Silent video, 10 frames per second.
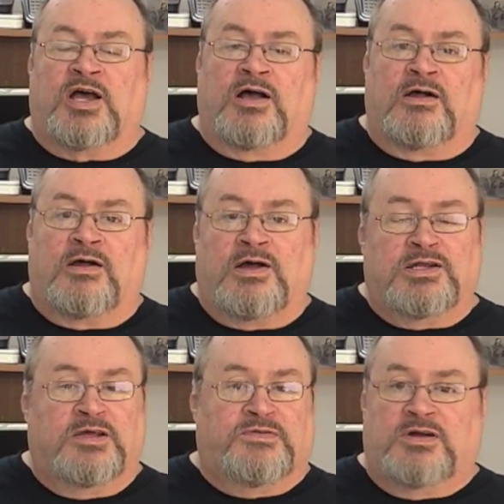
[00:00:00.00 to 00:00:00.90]

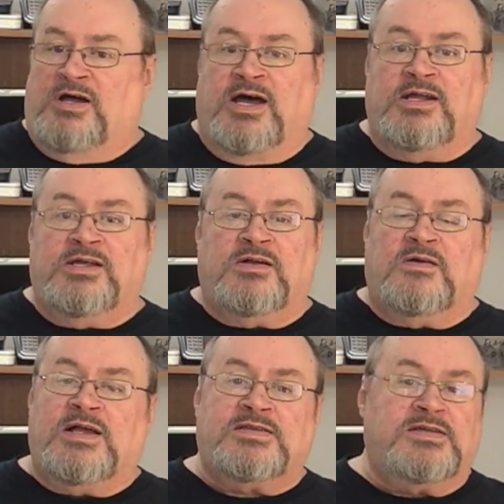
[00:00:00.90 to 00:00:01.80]
And if you're not
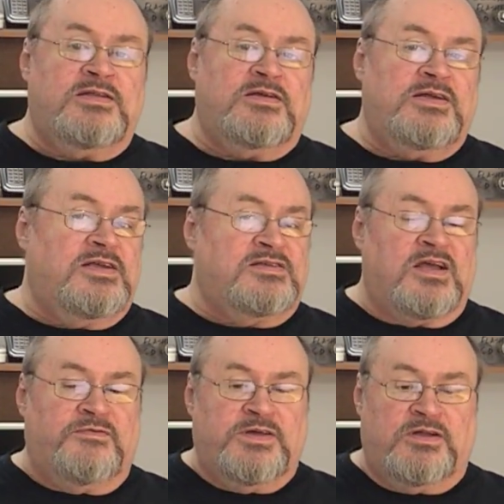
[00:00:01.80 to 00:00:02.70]
interested in that
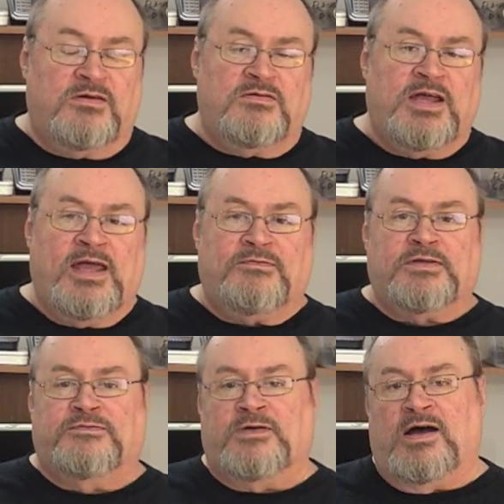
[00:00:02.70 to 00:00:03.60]
stuff, you don't have
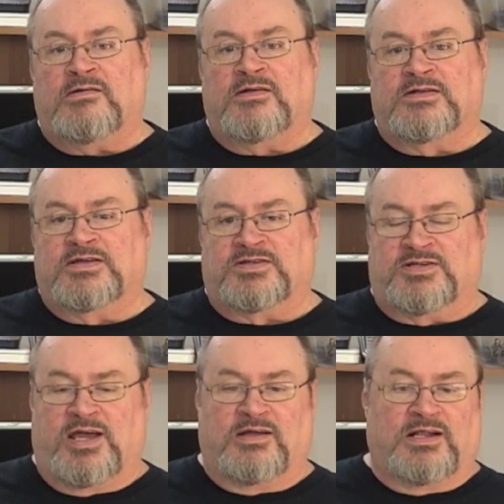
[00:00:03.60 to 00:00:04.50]
to follow this
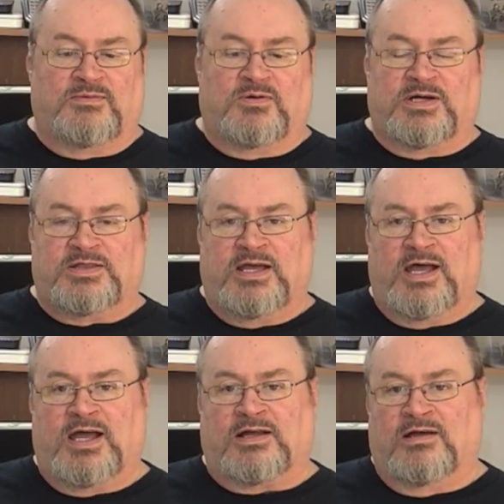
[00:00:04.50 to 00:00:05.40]
channel. I mean, what the
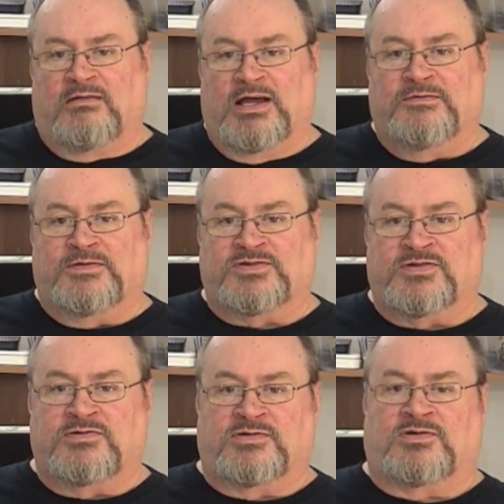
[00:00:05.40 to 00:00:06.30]
heck, life is
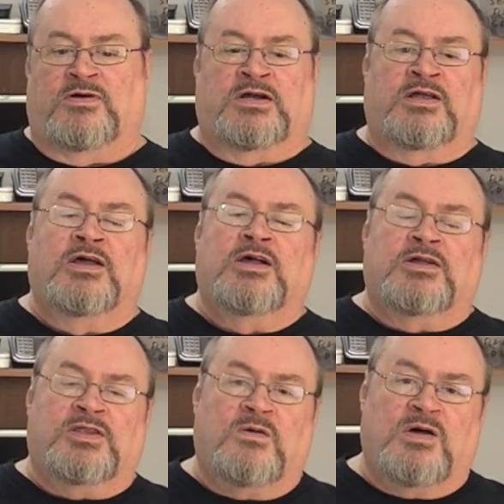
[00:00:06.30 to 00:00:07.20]
too short.
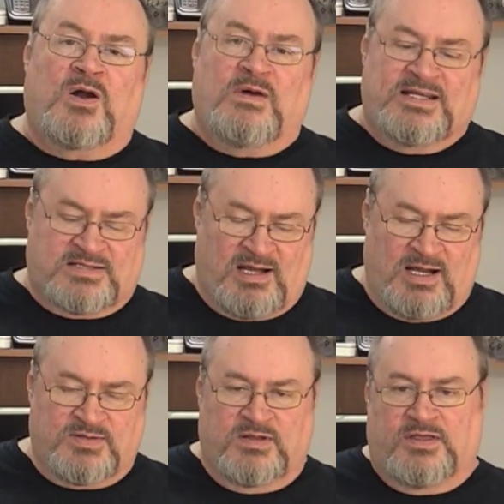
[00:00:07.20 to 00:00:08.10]
Don't want to waste
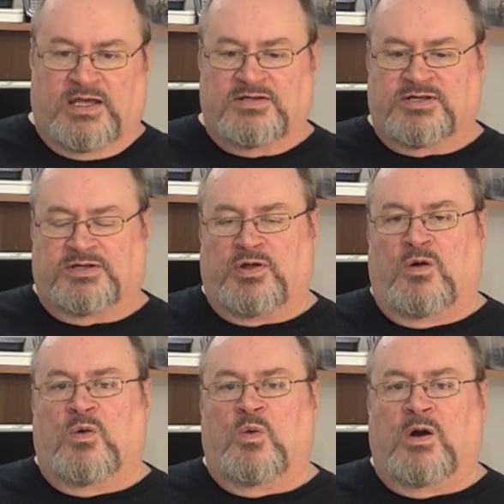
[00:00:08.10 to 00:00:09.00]
time on things that
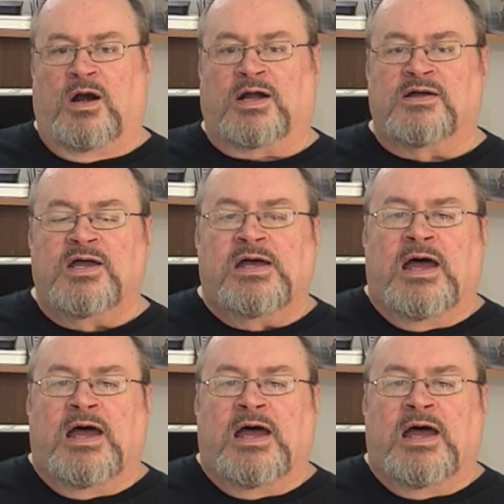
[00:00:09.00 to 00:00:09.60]
don't work.